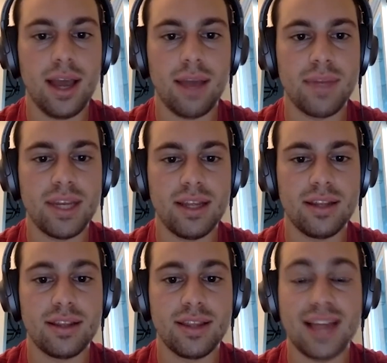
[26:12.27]
mean,
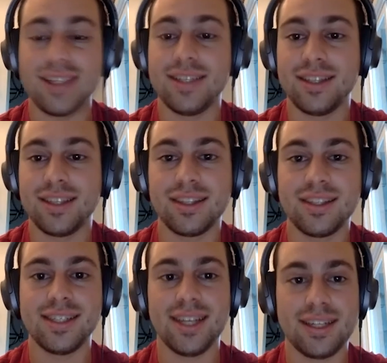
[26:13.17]
that's
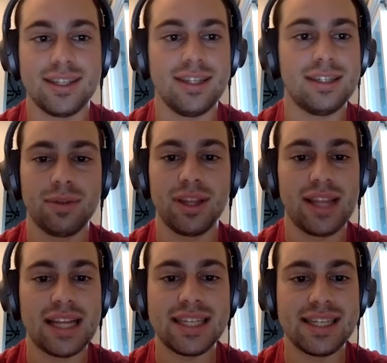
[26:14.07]
60 something.
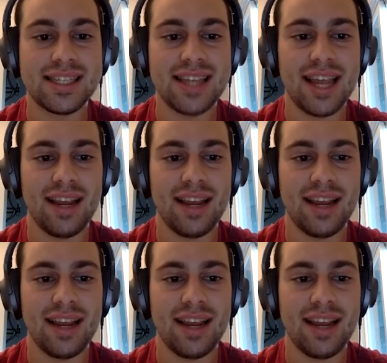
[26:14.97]
That's insane.